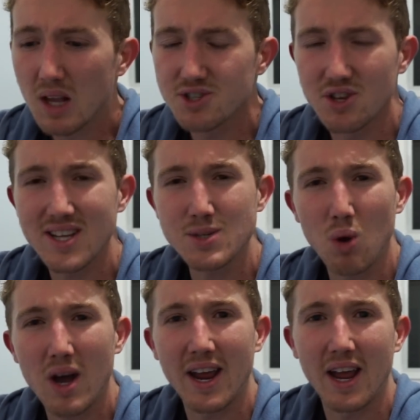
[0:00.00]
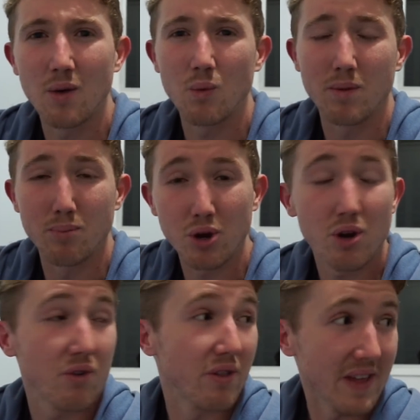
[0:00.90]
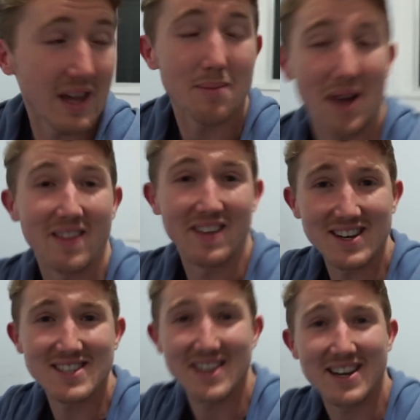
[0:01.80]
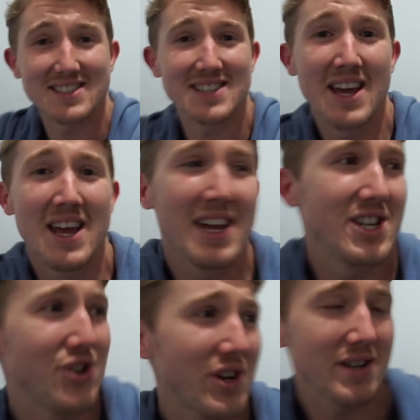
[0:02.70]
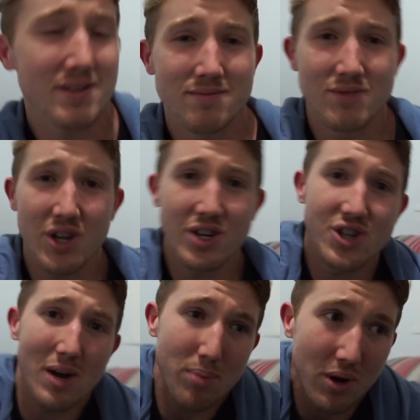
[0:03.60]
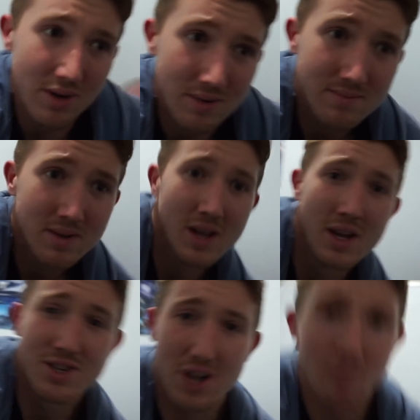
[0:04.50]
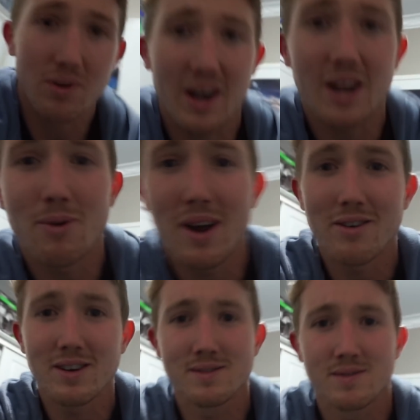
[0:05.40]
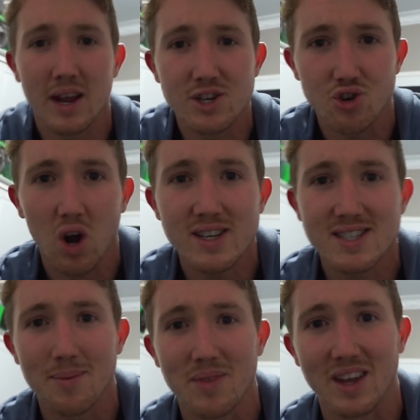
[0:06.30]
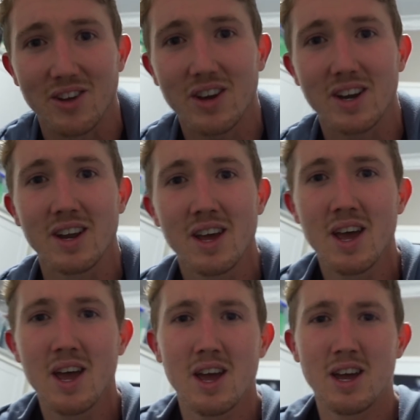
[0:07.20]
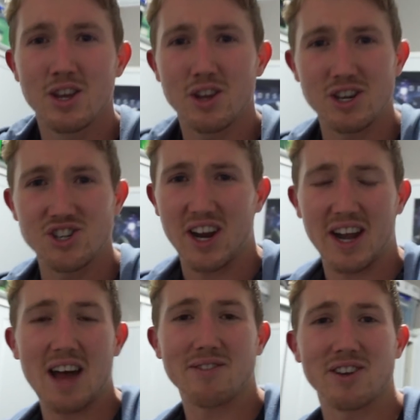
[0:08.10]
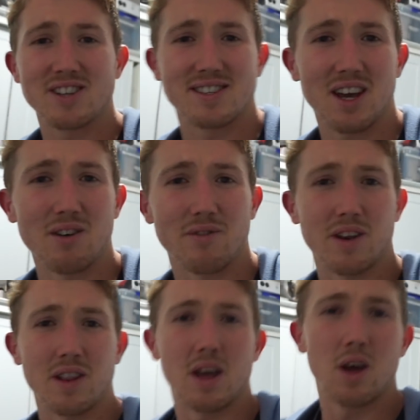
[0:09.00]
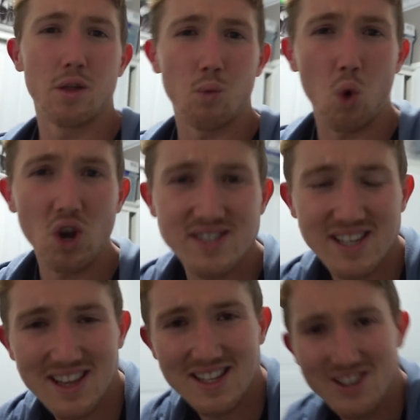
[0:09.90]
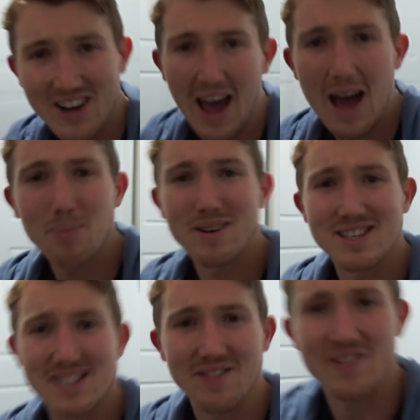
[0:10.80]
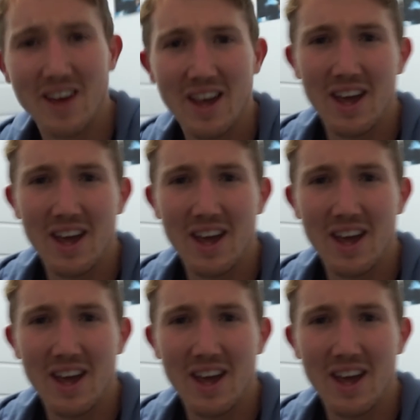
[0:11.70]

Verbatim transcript: So that's why the beautiful thing about the internet is is you can you can jump on jump on anywhere and, and try something. You can you can check it out for yourself and the worst thing that's gonna happen is if